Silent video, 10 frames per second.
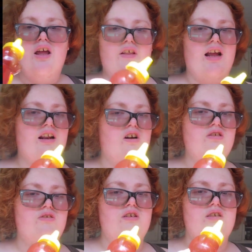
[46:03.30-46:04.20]
And then I can
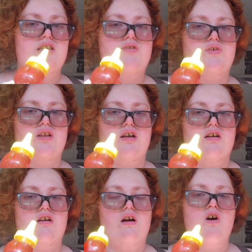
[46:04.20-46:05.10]
also use this for the
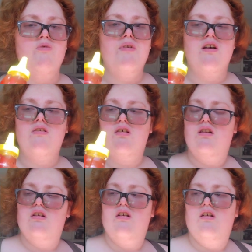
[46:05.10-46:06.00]
oatmeal.
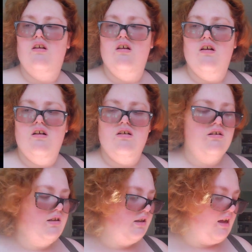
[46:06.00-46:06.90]

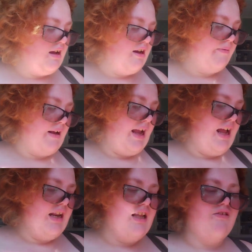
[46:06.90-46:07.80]
Um, I
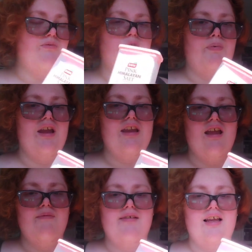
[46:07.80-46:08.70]
had to get some more pink
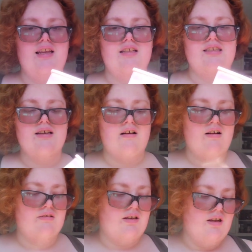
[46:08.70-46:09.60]
Himalayan
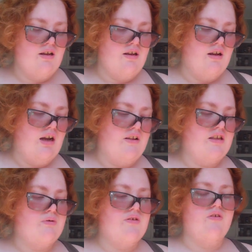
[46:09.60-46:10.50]
salt. And
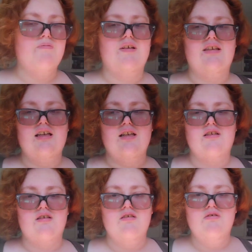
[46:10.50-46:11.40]
this one's from
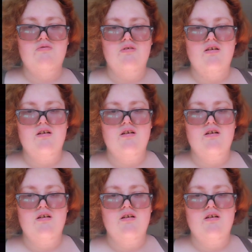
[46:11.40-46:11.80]
Badia too.